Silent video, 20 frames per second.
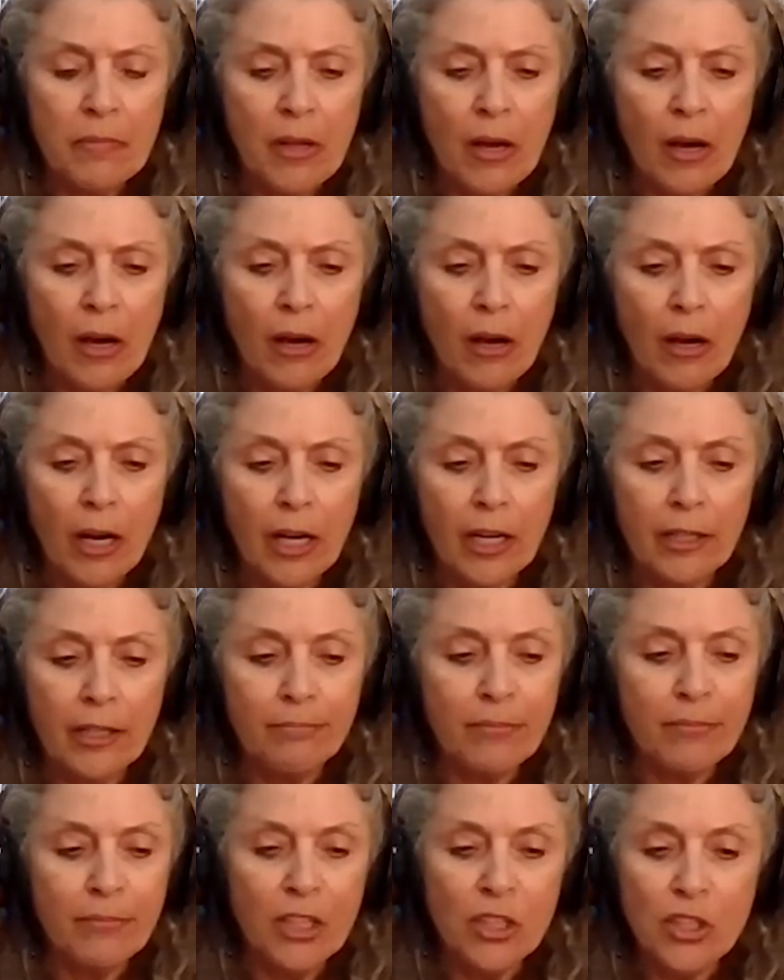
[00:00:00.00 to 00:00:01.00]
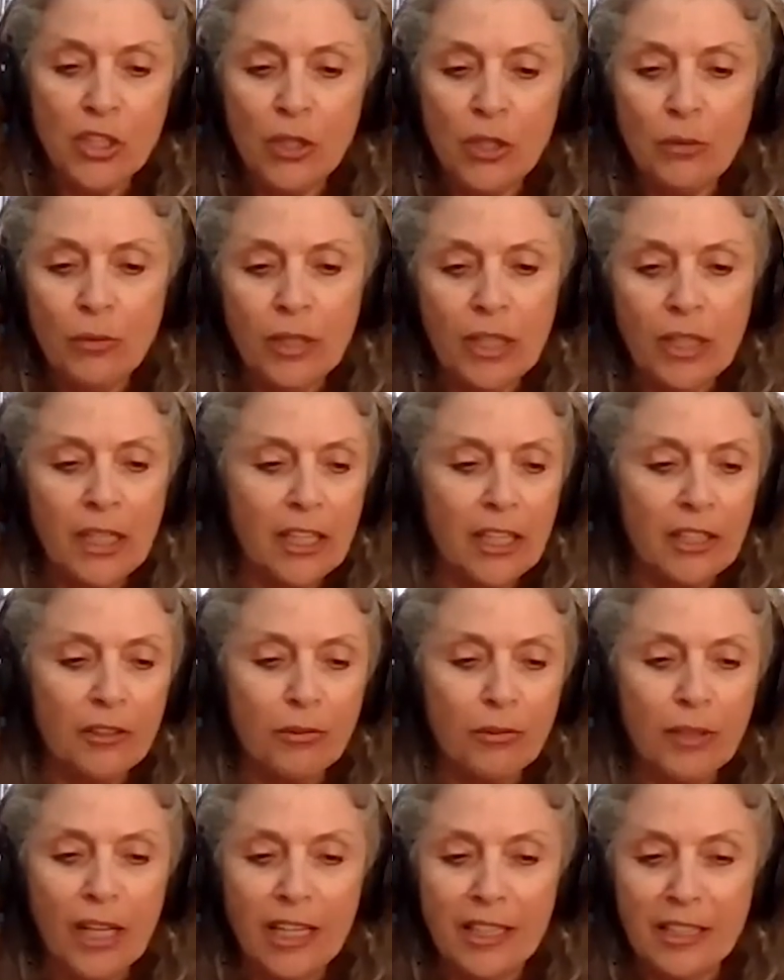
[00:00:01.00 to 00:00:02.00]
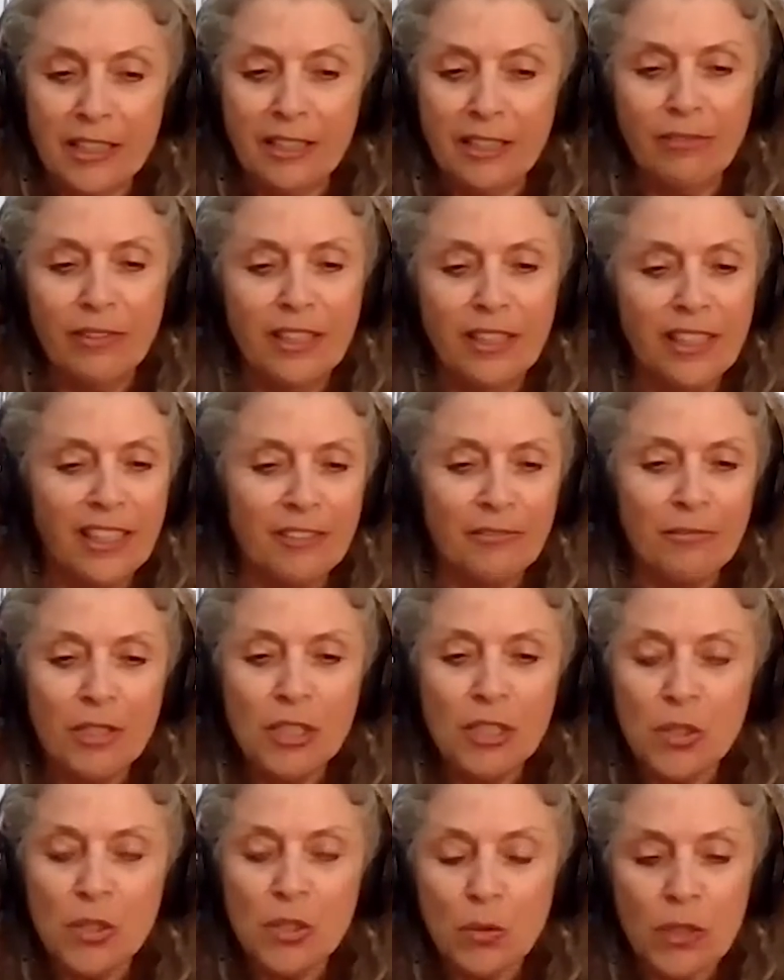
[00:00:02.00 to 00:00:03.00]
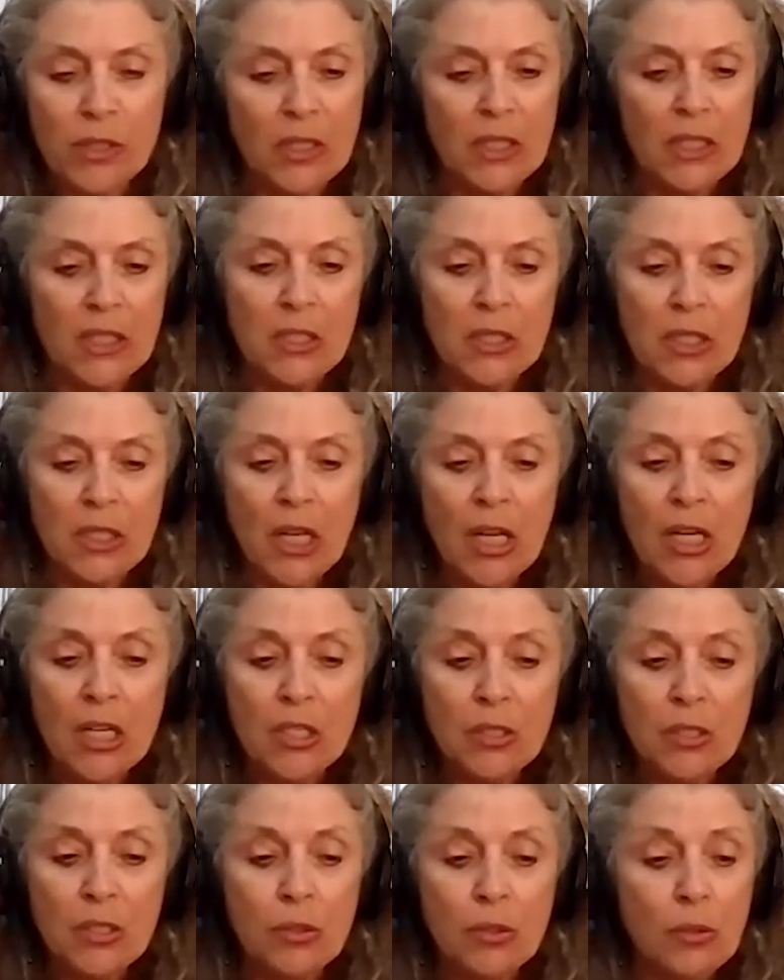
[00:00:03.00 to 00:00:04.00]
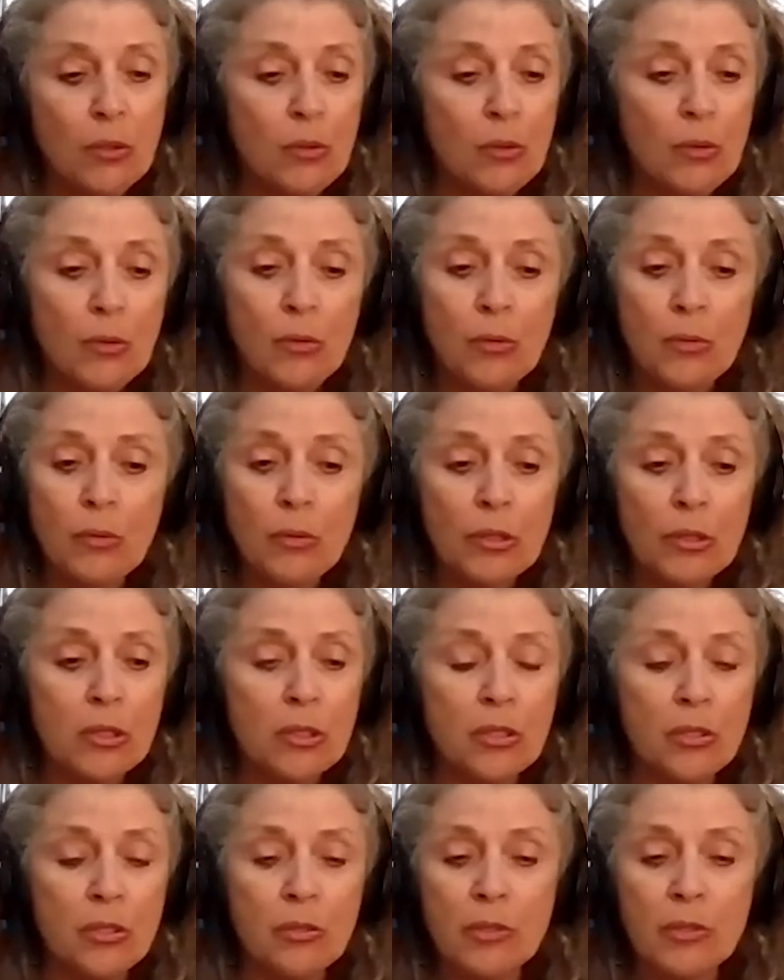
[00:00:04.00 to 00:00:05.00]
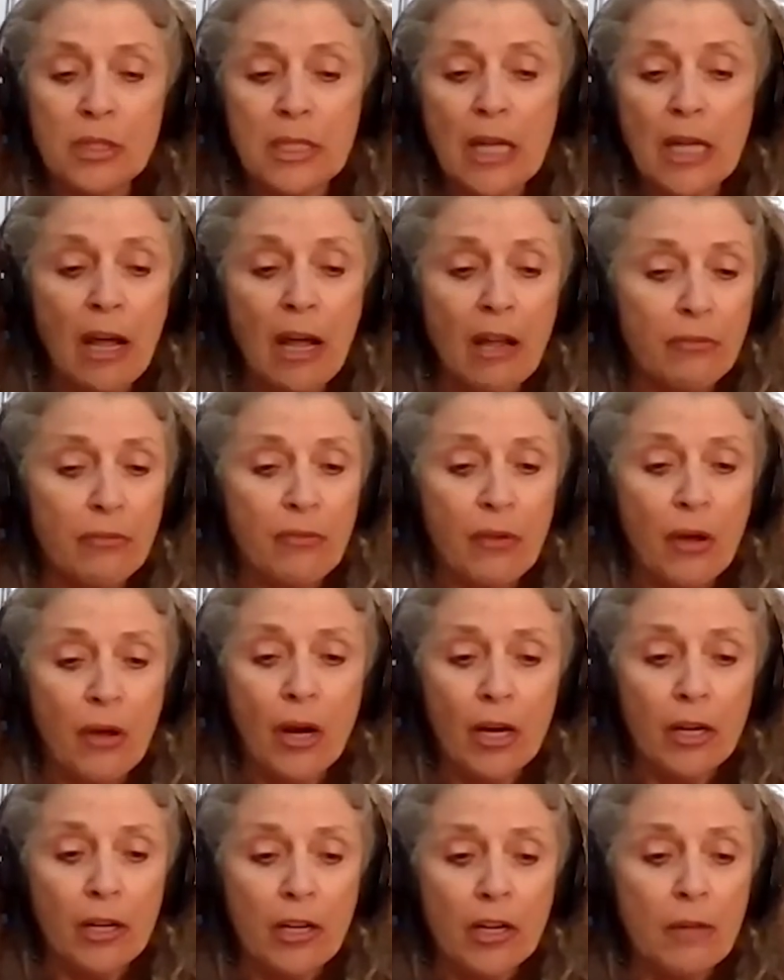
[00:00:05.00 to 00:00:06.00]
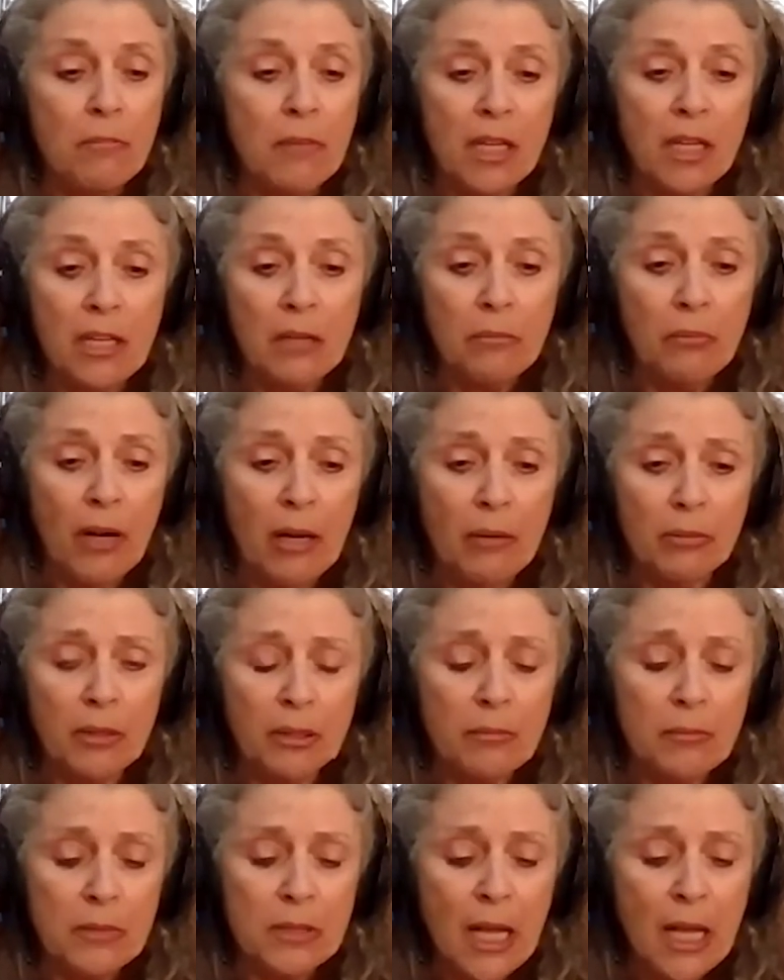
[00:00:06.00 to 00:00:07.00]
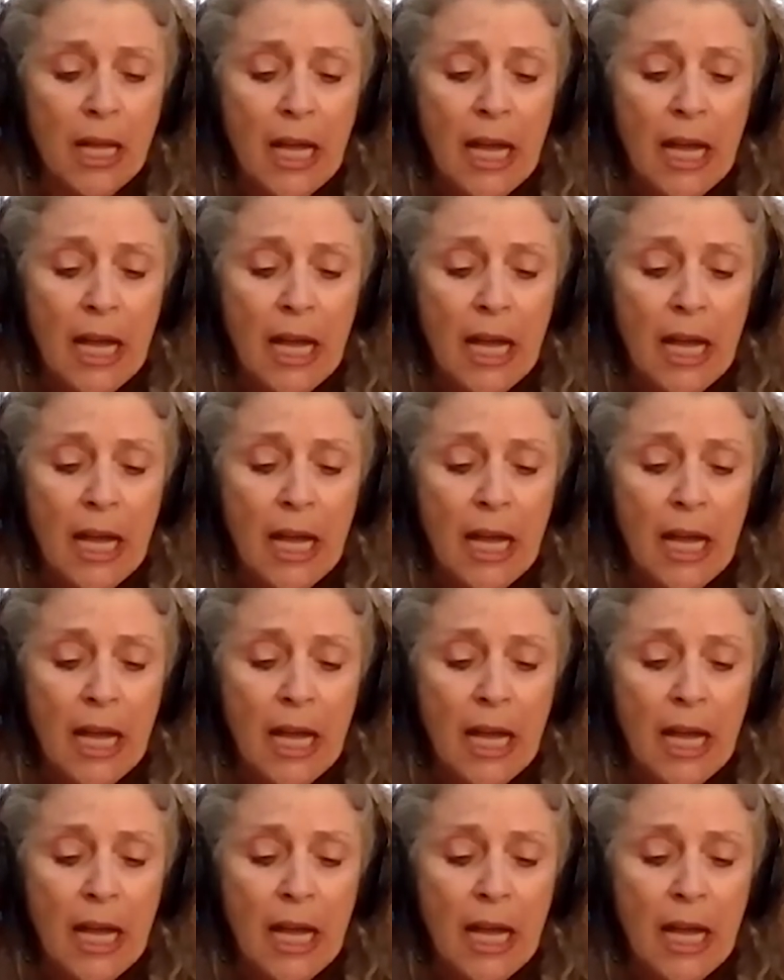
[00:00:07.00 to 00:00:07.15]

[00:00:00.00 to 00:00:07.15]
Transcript: our ingenuity and creativity and resources to solve our immediate problems.